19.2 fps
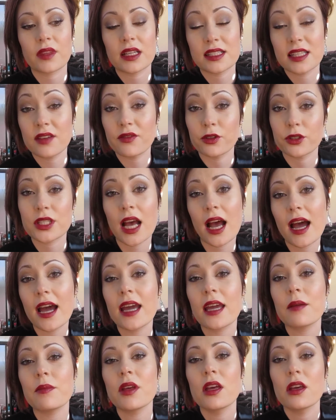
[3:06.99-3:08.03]
your
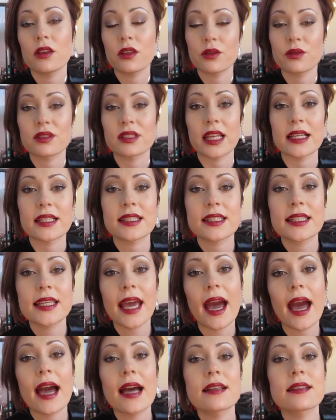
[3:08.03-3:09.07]
time, use less
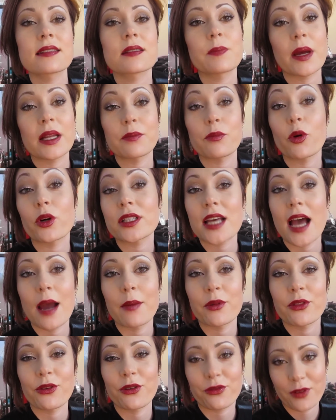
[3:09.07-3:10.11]
gas, spend more
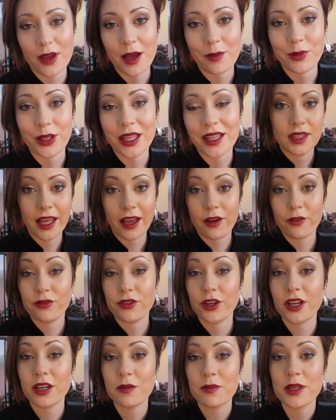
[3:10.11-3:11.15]
time with your family. Now,
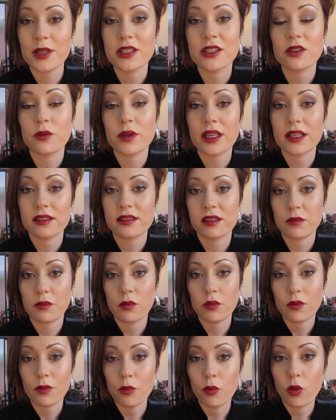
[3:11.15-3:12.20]
if you're going to be doing
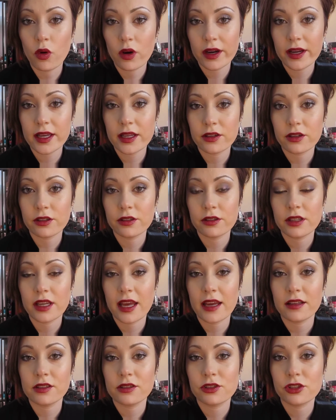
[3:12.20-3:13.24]
some more
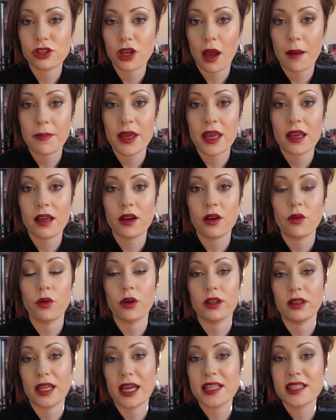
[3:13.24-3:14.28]
internet shopping
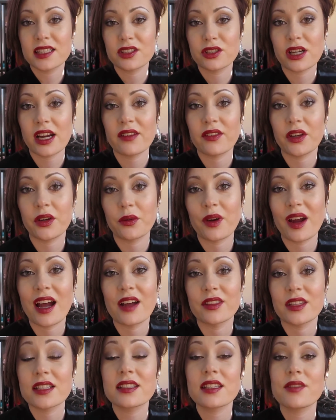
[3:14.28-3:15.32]
or less driving
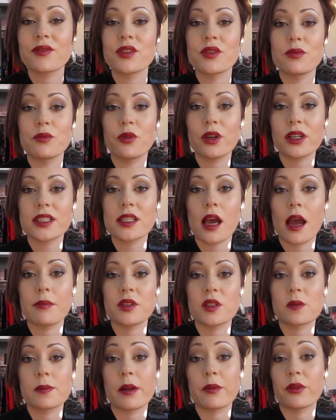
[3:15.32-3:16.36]
around, this gives you more time
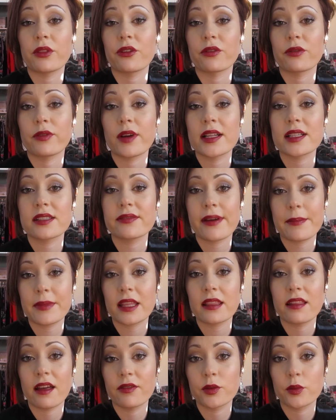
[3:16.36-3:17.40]
to spend with your friends, family,
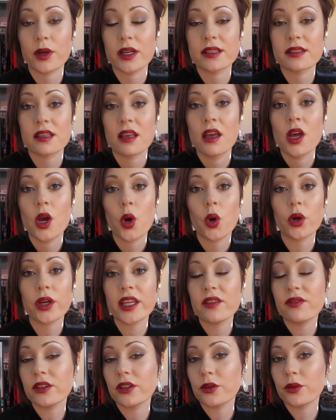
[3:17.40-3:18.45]
loved ones, or
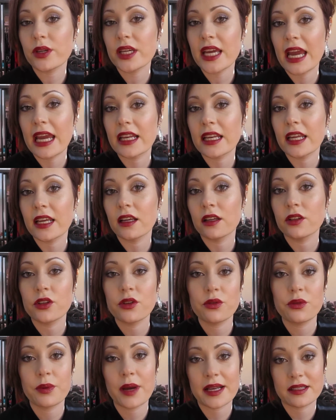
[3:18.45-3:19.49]
even creating
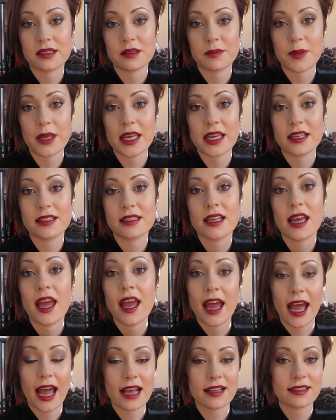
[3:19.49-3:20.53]
new recipes.
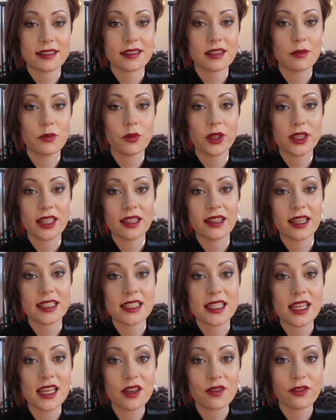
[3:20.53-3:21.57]
Ask them what they'd like
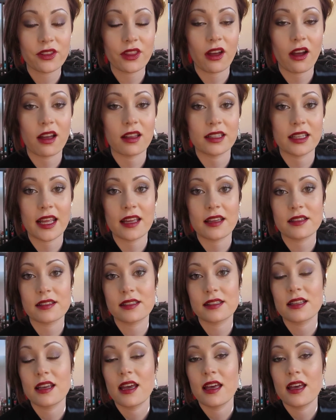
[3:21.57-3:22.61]
to eat for the holidays.